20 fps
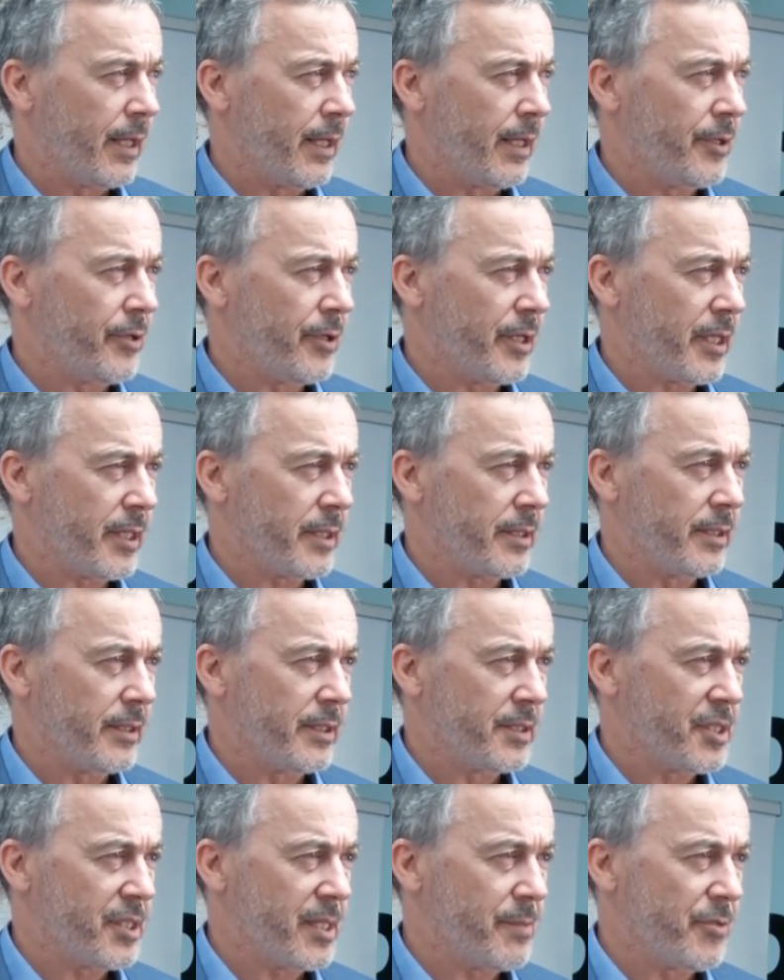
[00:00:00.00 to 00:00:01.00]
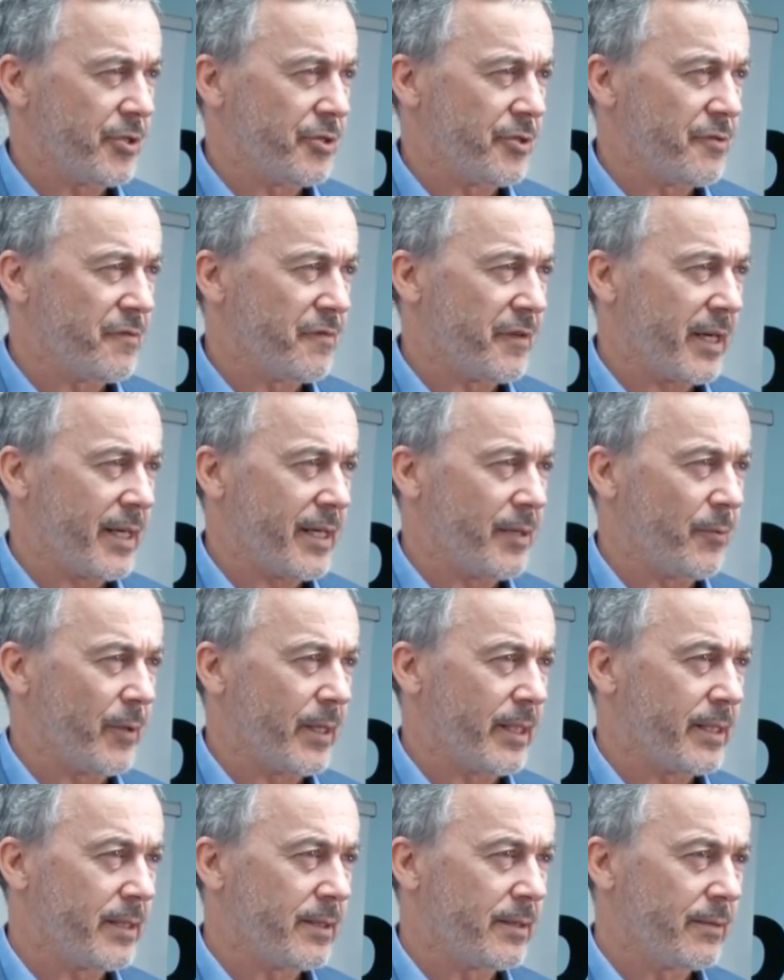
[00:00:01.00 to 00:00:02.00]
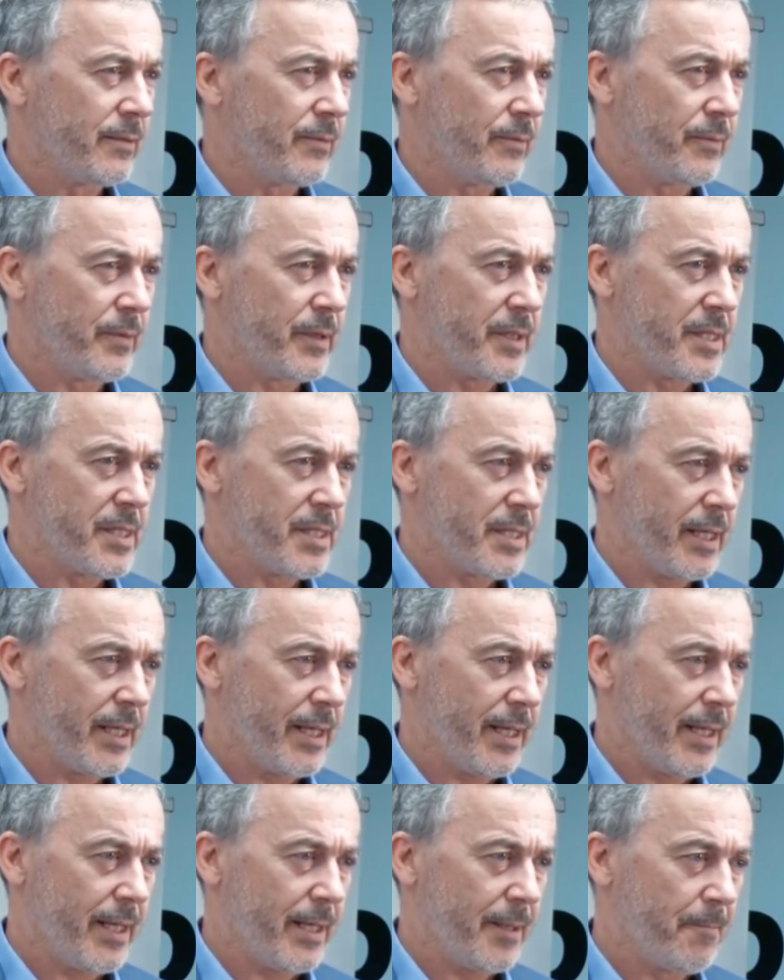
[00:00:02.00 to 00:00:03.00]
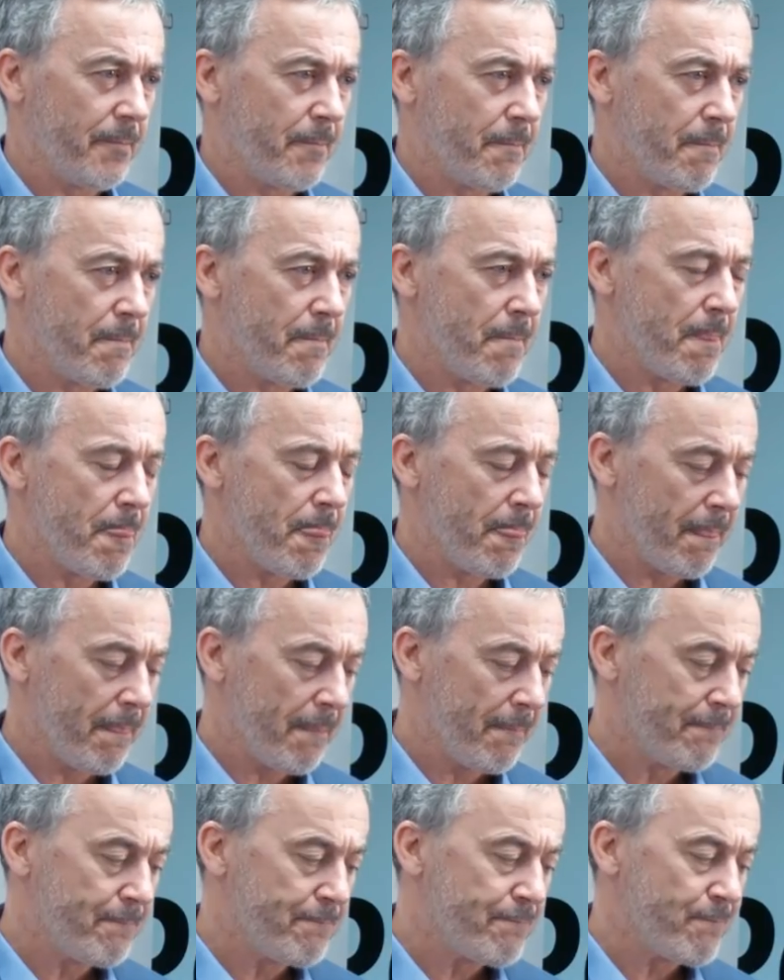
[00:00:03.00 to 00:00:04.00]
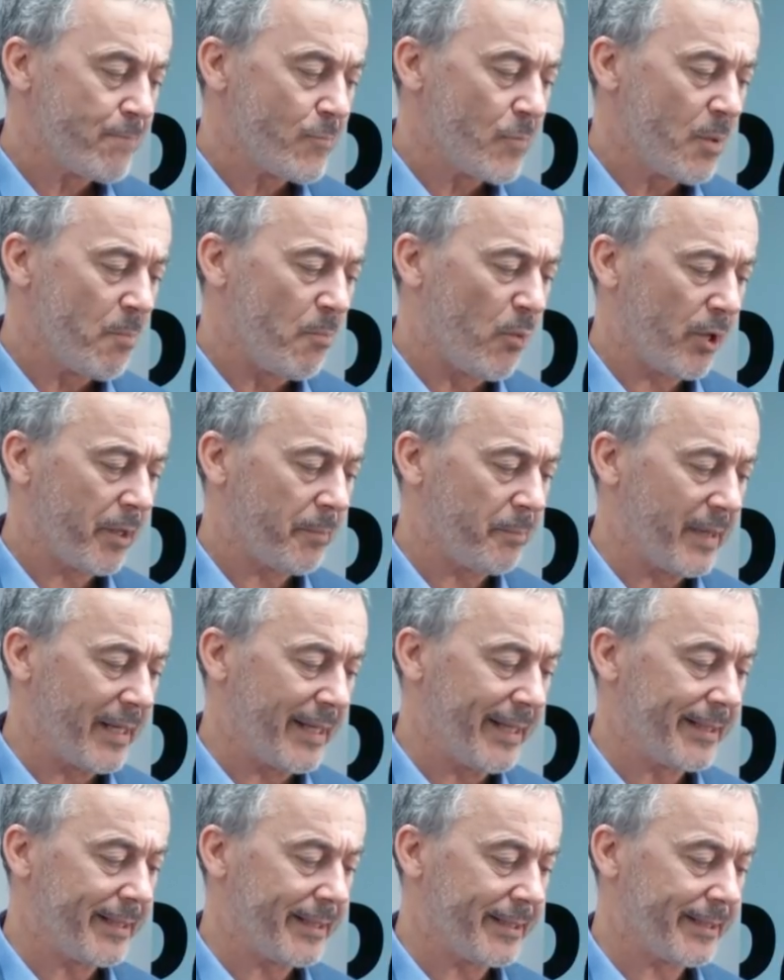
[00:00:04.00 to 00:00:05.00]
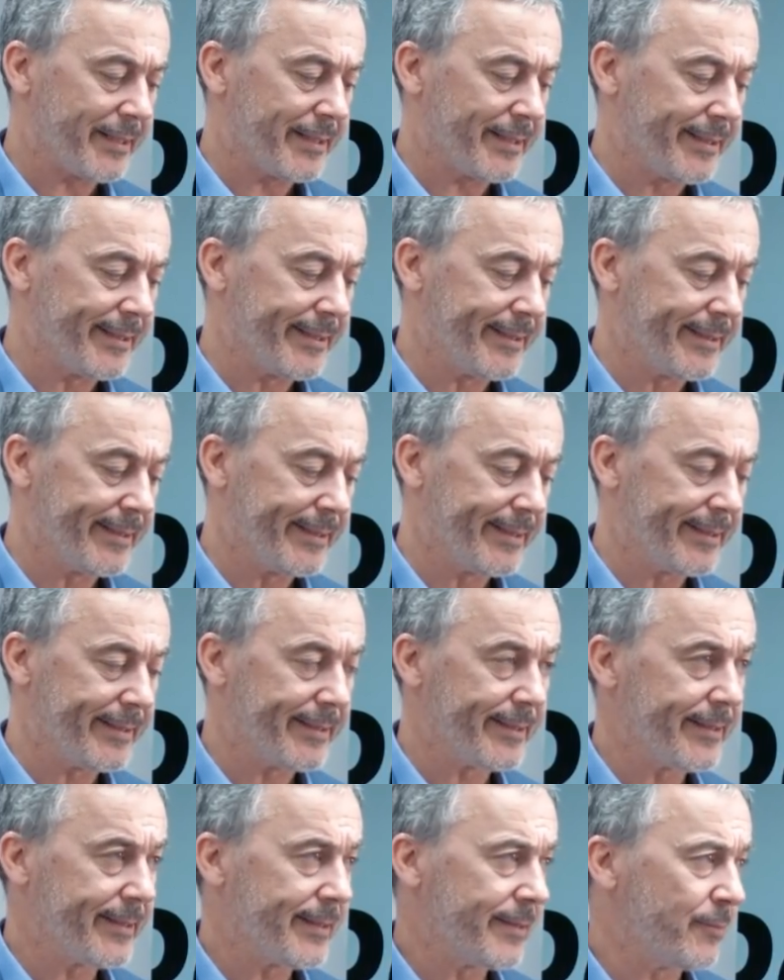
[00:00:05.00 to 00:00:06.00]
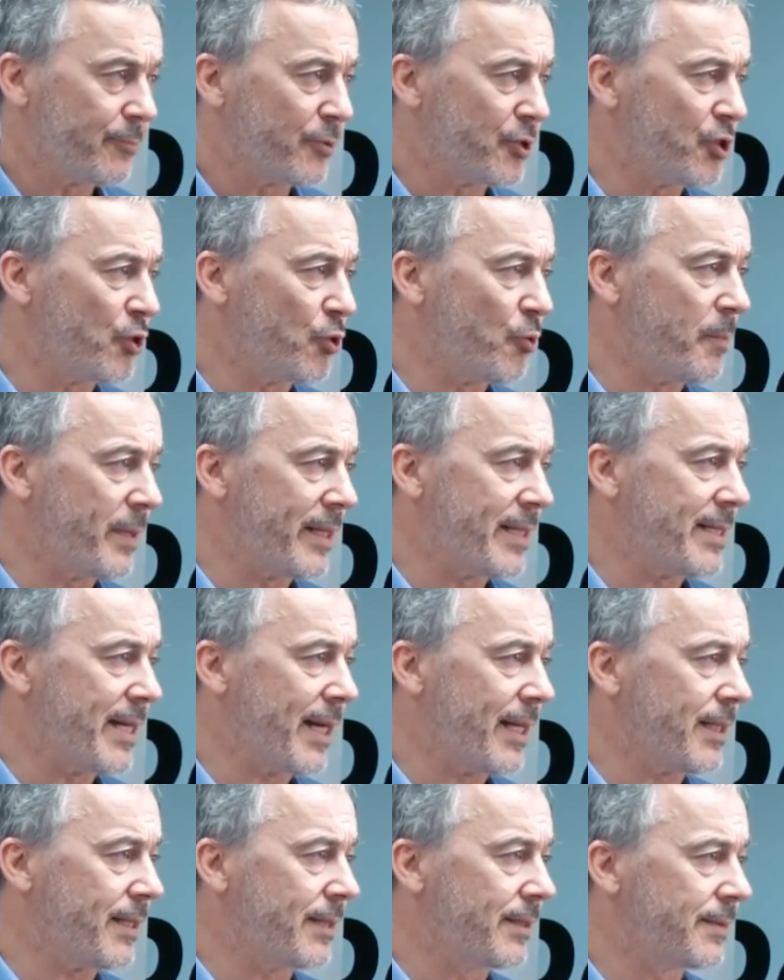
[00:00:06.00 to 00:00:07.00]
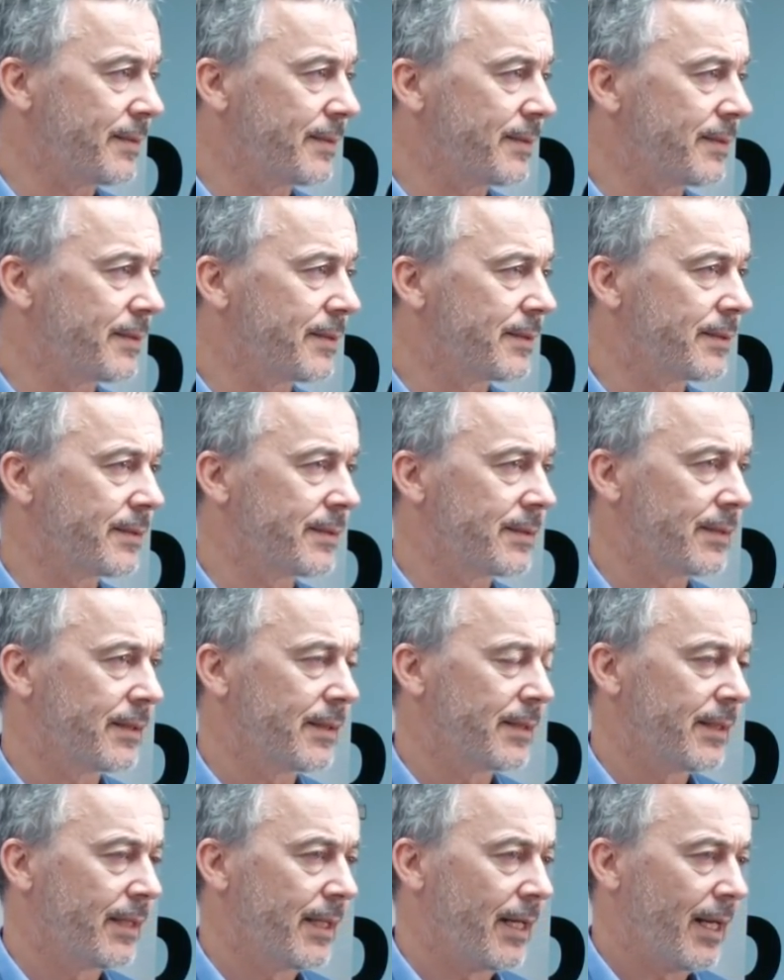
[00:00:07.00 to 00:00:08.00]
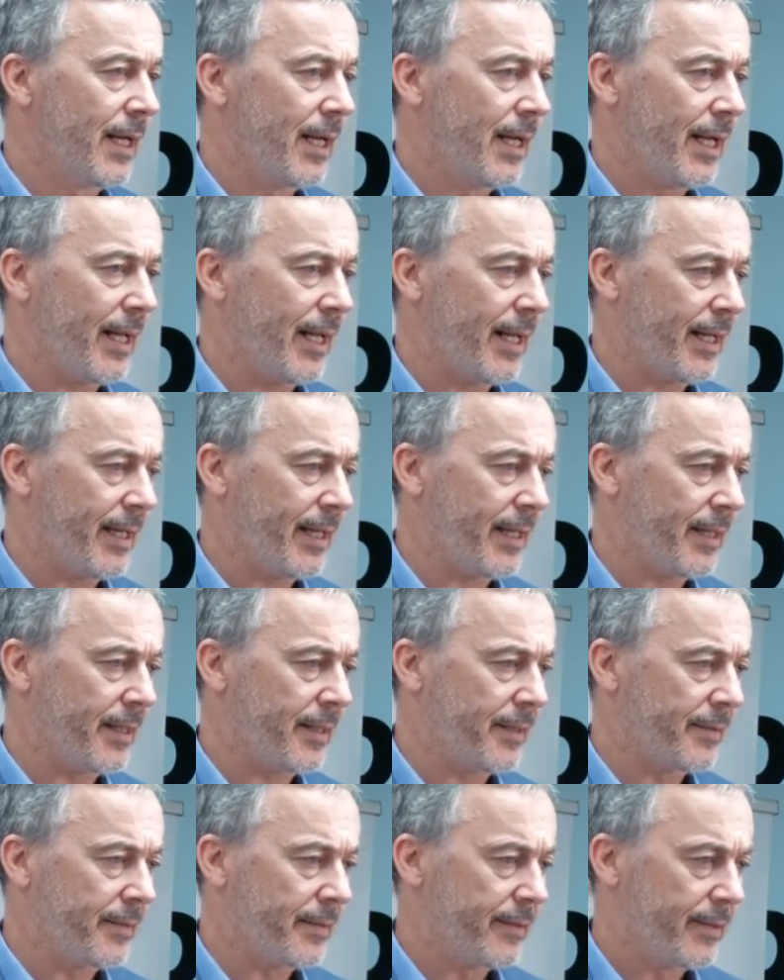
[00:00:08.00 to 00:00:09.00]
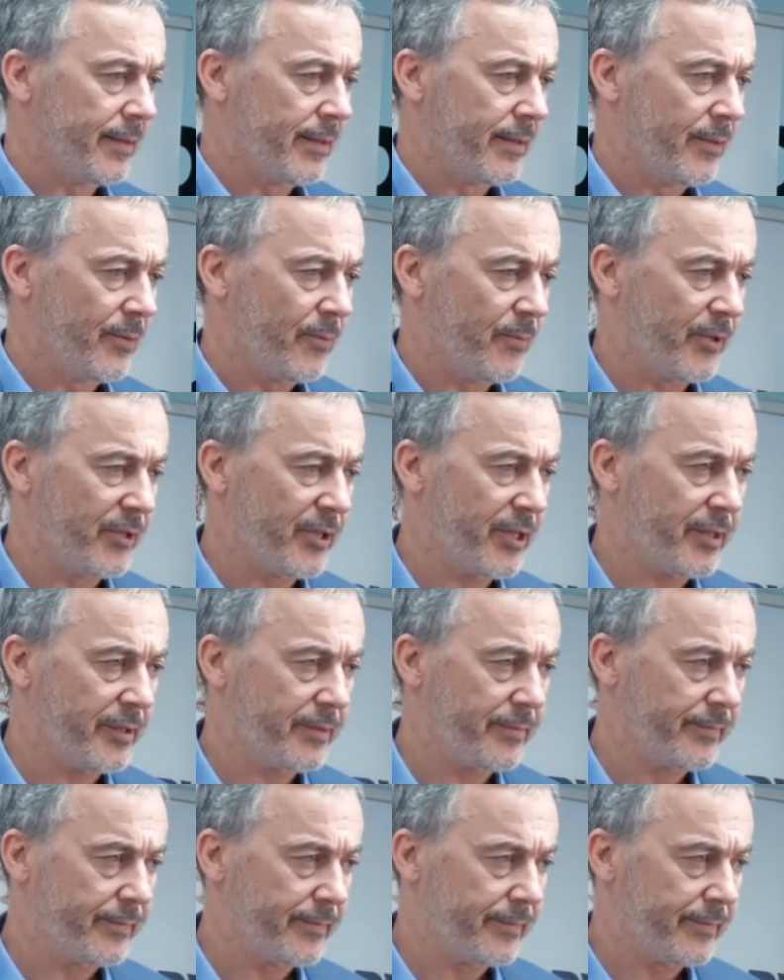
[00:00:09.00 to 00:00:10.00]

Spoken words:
An article that seemed to do very well was Martin McGuinness was no Mandela. And without